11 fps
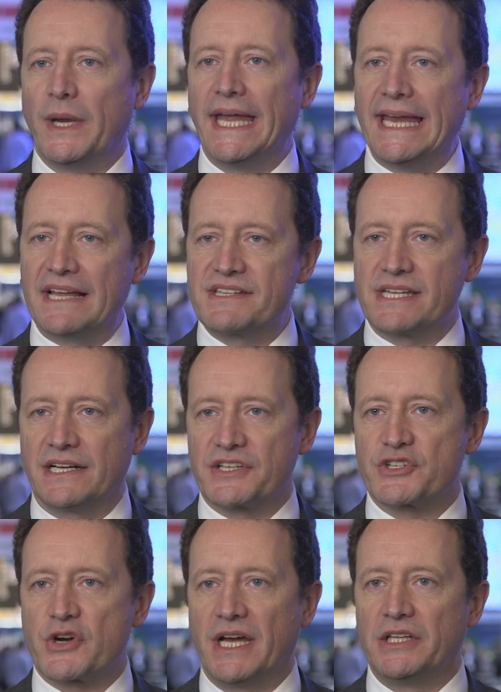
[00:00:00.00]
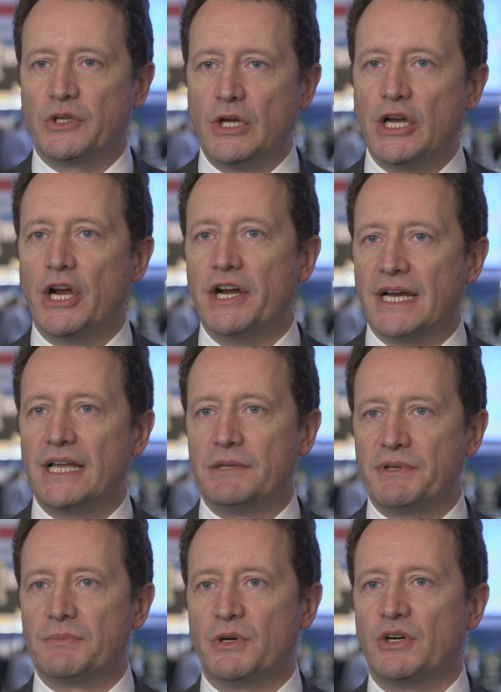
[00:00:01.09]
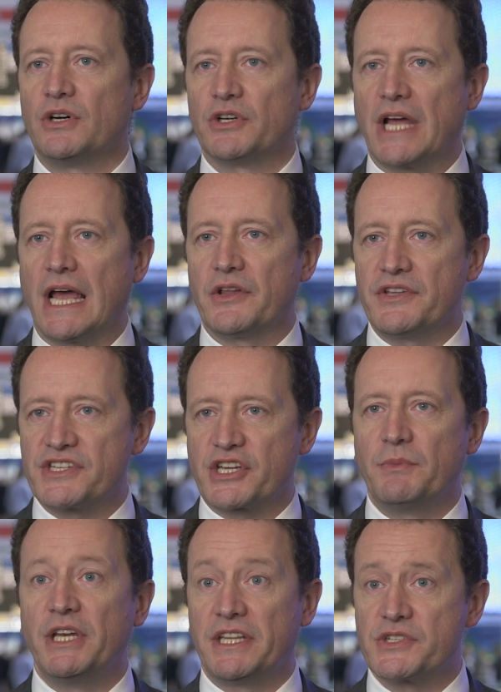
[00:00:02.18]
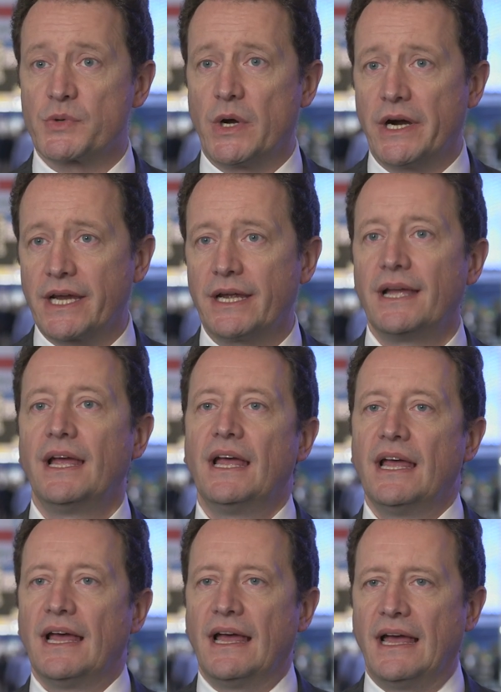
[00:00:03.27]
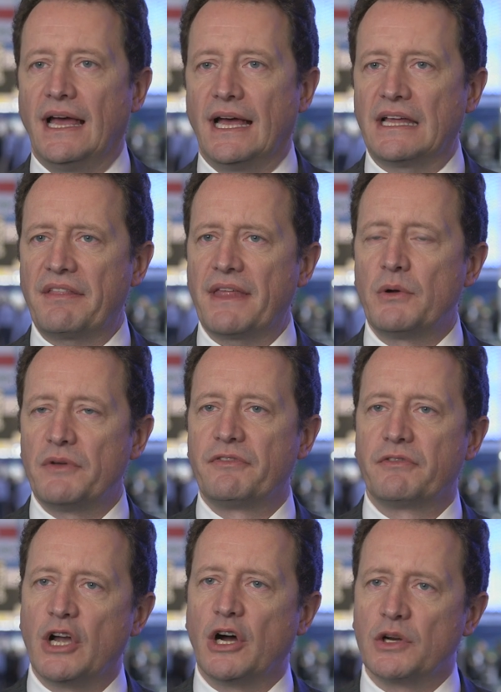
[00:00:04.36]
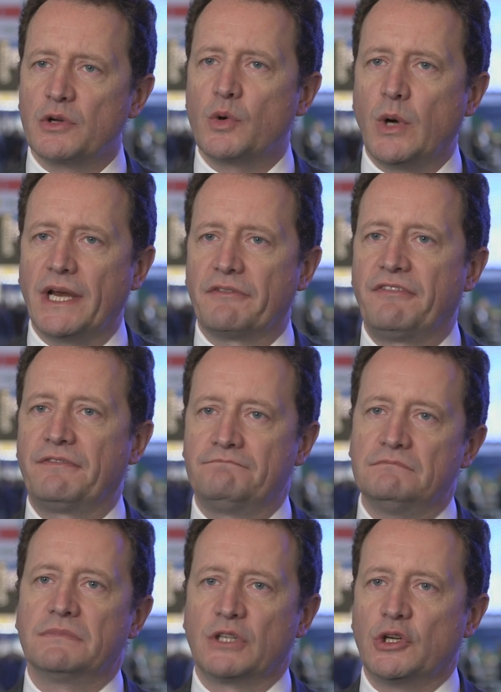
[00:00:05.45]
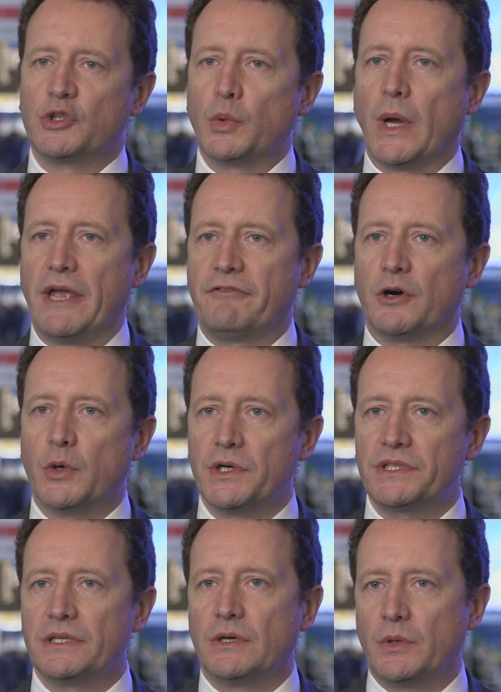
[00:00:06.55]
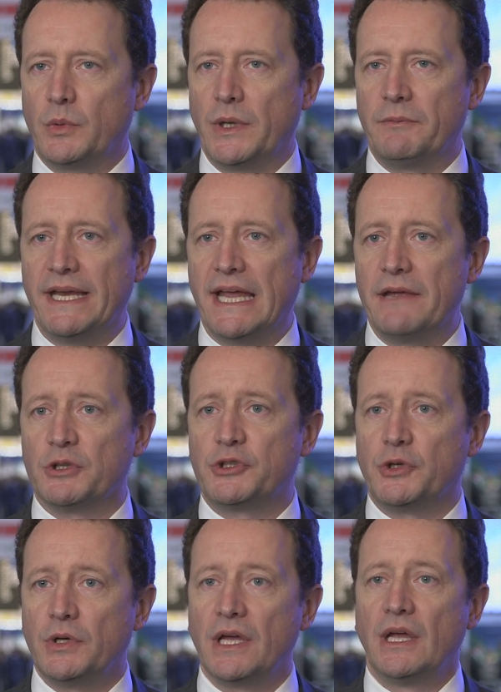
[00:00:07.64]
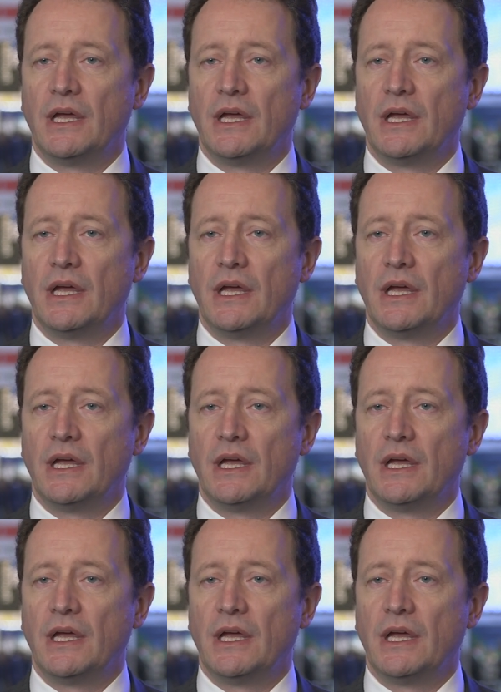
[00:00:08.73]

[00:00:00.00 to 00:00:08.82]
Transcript: We in Etsy are trying to learn a little bit more on how these communities work, and I think we've gone quite a good way forward. We've been able to